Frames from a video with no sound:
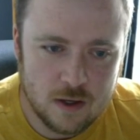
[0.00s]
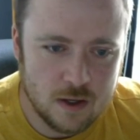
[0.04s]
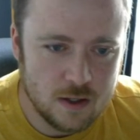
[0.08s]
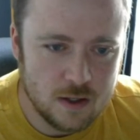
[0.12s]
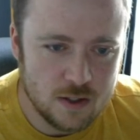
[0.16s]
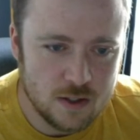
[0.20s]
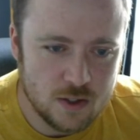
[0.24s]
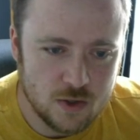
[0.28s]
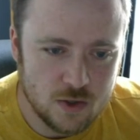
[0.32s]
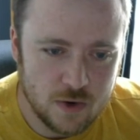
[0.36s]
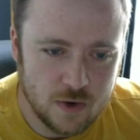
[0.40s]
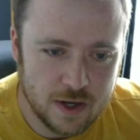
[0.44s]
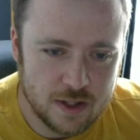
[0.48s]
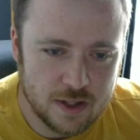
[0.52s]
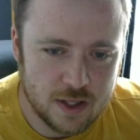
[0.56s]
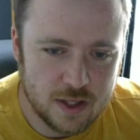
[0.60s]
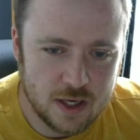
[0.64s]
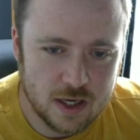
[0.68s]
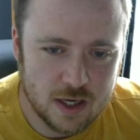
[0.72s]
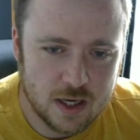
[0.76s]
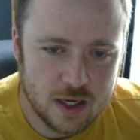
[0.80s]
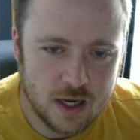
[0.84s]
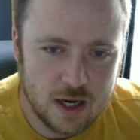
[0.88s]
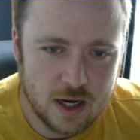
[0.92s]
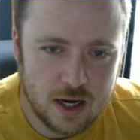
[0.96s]
Do I
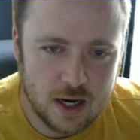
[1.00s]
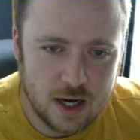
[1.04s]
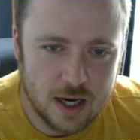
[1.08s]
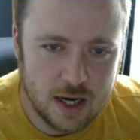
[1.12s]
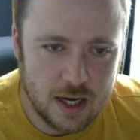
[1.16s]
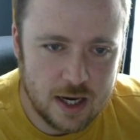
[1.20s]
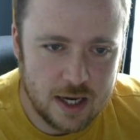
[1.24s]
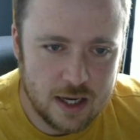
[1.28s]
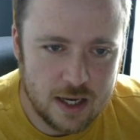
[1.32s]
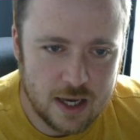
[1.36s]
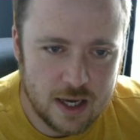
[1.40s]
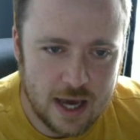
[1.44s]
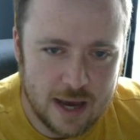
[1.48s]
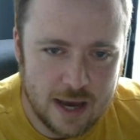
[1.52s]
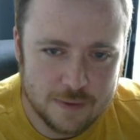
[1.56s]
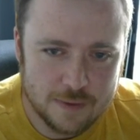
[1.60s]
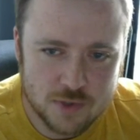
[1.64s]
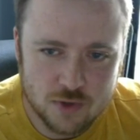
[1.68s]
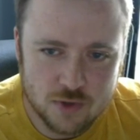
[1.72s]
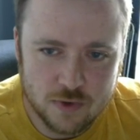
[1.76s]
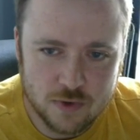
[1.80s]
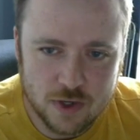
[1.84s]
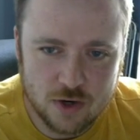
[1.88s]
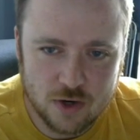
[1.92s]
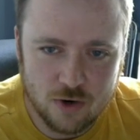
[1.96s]
think I
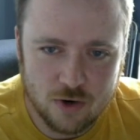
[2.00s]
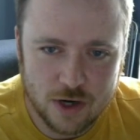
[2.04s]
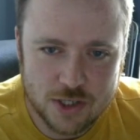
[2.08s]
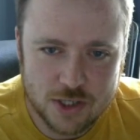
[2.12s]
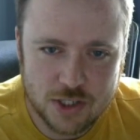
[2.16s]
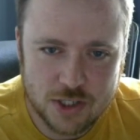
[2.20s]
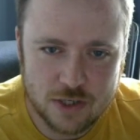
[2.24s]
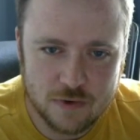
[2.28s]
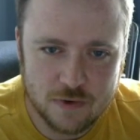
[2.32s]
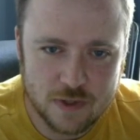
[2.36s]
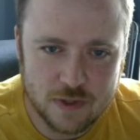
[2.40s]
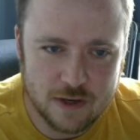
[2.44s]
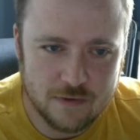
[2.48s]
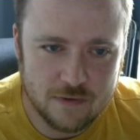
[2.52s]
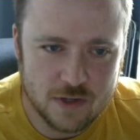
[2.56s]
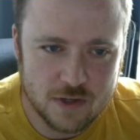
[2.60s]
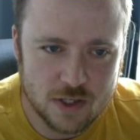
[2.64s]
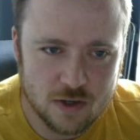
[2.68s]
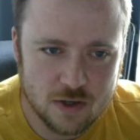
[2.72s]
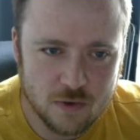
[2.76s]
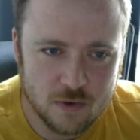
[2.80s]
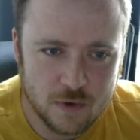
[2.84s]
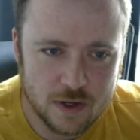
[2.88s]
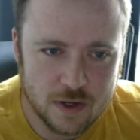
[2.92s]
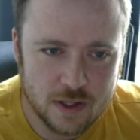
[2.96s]
absolutely crushed it with every
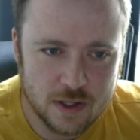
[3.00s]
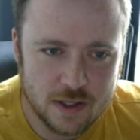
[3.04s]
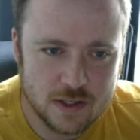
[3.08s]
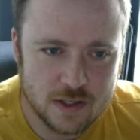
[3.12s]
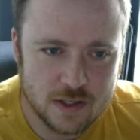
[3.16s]
single one of these